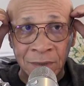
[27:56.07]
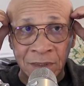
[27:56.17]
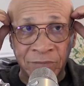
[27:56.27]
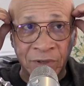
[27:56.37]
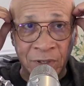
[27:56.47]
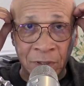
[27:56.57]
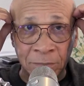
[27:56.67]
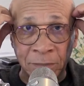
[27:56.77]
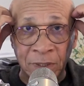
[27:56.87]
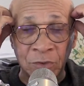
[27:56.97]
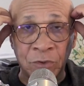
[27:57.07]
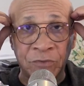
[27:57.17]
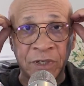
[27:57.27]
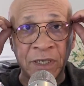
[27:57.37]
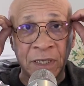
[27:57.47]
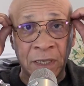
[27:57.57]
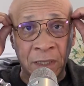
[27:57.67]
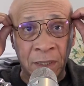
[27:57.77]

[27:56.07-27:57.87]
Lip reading: difficult, but over there,